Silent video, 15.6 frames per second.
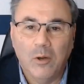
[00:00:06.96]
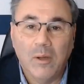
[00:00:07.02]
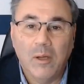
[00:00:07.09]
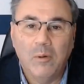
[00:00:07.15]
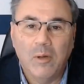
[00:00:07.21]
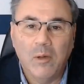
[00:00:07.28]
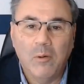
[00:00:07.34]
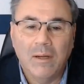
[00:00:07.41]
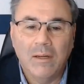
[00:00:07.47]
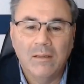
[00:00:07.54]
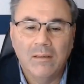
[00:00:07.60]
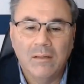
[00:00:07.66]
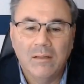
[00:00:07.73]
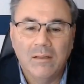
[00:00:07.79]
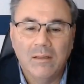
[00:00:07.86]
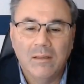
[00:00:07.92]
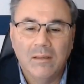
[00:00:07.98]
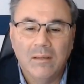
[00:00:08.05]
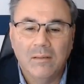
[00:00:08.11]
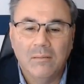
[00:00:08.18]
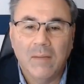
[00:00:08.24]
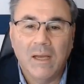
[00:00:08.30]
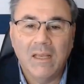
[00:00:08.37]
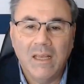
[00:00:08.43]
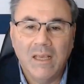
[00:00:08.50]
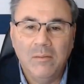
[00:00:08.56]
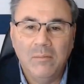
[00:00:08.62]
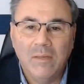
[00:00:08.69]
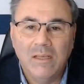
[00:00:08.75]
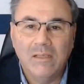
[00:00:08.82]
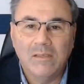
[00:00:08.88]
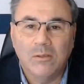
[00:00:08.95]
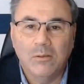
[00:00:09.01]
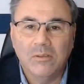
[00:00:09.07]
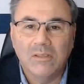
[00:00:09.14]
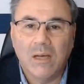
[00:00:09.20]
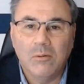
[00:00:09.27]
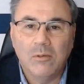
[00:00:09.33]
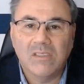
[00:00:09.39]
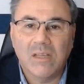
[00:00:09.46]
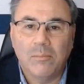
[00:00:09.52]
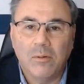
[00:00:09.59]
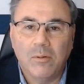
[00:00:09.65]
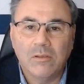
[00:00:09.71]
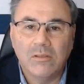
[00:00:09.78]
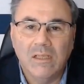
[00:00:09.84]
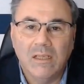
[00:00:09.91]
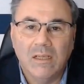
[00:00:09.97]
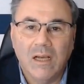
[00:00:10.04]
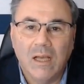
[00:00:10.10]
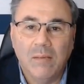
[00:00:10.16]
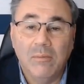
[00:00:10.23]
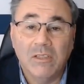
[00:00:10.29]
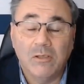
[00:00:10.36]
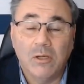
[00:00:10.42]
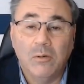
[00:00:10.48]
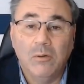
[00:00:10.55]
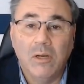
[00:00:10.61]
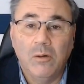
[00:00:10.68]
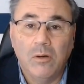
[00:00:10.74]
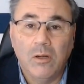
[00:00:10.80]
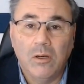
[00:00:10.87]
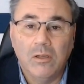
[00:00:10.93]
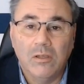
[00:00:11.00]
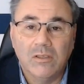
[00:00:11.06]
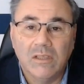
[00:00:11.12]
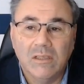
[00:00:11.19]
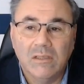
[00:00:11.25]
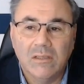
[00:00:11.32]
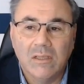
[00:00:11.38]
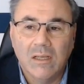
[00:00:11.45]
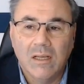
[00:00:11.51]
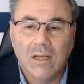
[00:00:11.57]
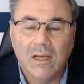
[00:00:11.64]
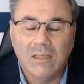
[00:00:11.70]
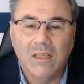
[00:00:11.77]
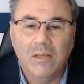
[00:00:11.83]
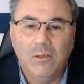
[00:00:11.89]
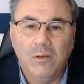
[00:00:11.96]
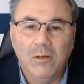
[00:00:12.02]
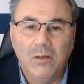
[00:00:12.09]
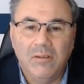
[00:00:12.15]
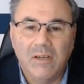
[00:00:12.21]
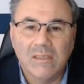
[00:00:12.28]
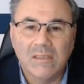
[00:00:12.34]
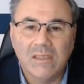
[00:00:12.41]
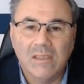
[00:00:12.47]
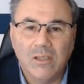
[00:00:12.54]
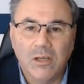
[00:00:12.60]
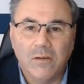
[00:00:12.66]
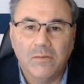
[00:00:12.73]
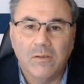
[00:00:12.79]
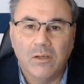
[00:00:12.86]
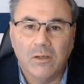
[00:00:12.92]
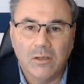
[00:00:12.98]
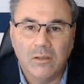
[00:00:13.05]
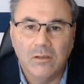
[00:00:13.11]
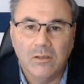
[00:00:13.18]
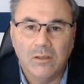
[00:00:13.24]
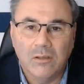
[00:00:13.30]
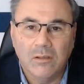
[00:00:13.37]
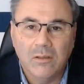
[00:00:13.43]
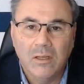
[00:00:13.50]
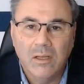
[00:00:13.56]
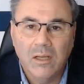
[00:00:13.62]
everyone, my name is Gustavo Saposnik. I'm a stroke neurologist at the University of Toronto.